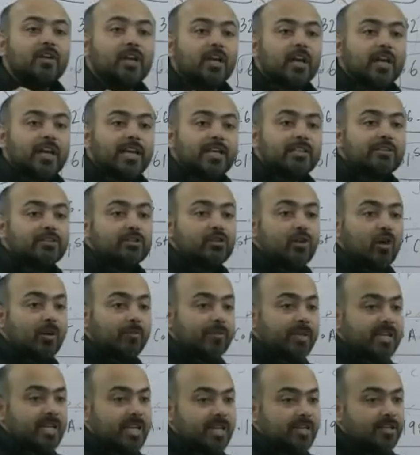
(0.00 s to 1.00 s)
his
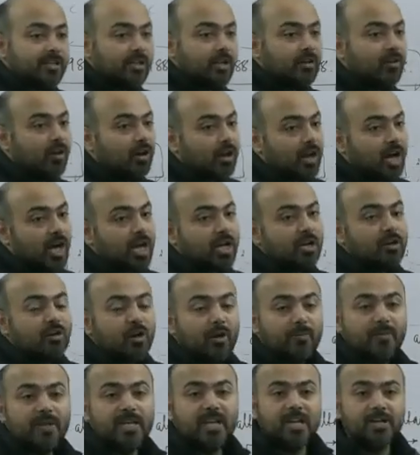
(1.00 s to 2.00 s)
nomination or her
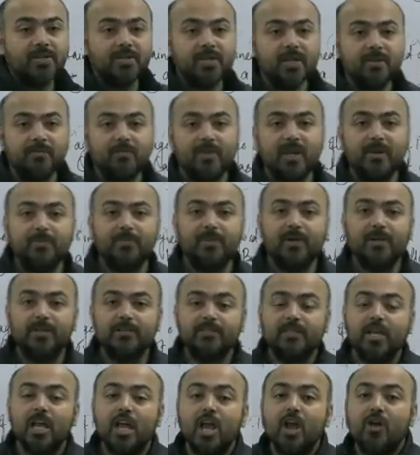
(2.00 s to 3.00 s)
nomination
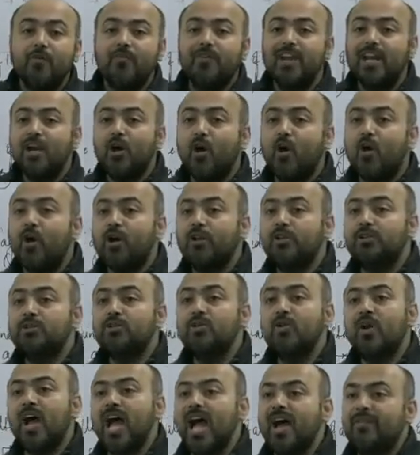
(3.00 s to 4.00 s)
papers, will
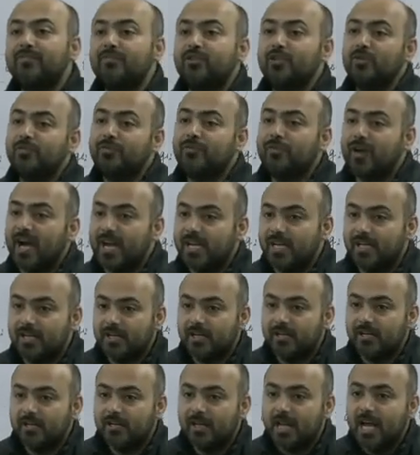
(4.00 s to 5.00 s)
also have to file
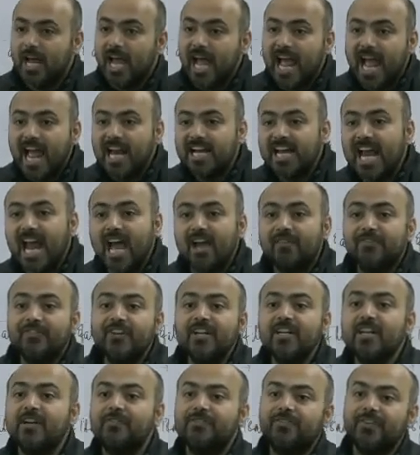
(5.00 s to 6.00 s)
an
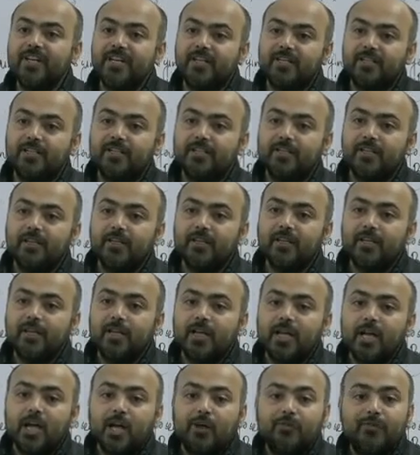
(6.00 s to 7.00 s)
affidavit
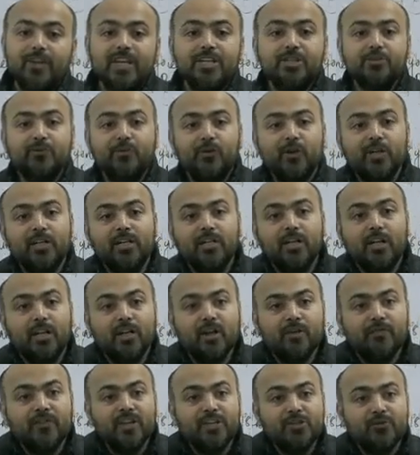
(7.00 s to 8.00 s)
which would
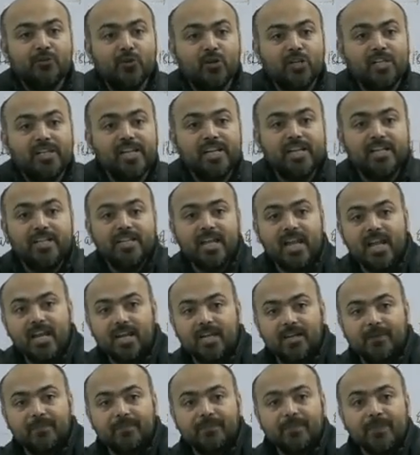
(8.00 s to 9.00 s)

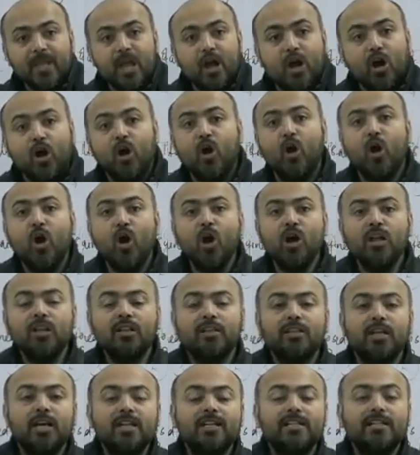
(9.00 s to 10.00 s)
detail
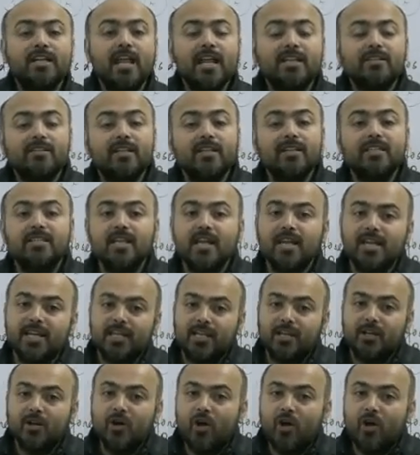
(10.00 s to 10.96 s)
all the necessary